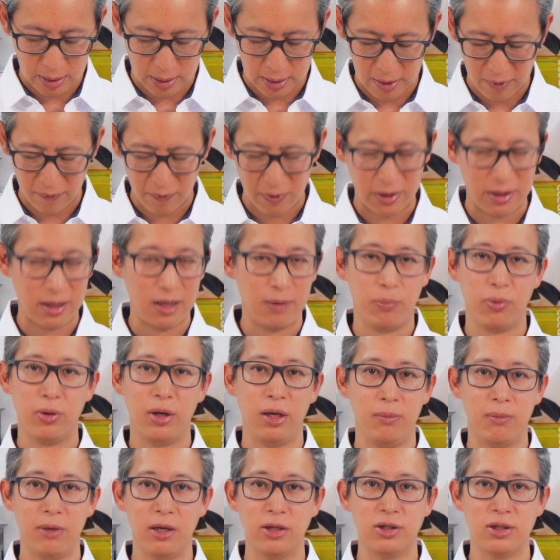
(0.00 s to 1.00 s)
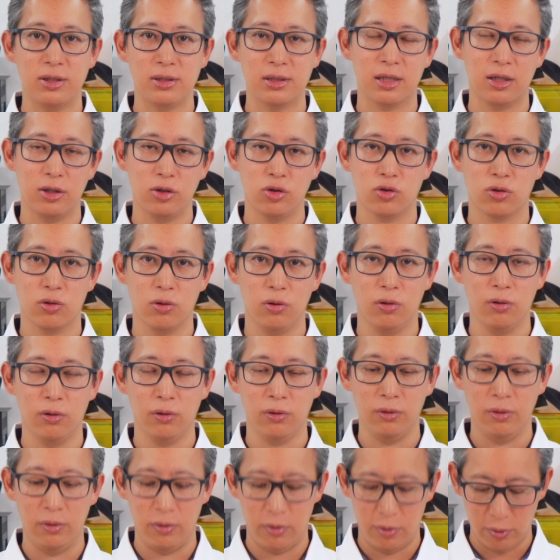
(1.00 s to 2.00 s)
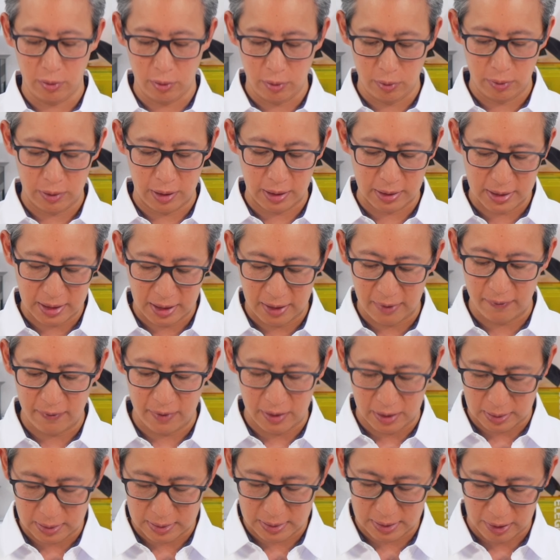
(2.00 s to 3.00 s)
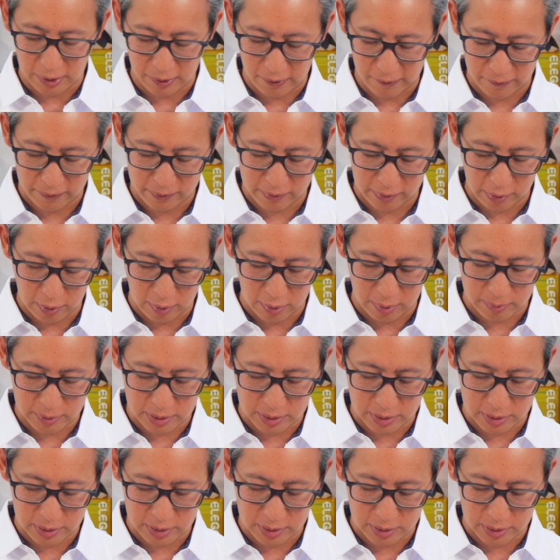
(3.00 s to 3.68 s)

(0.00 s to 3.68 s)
everything pretty much is controlled through the TV itself. So I'm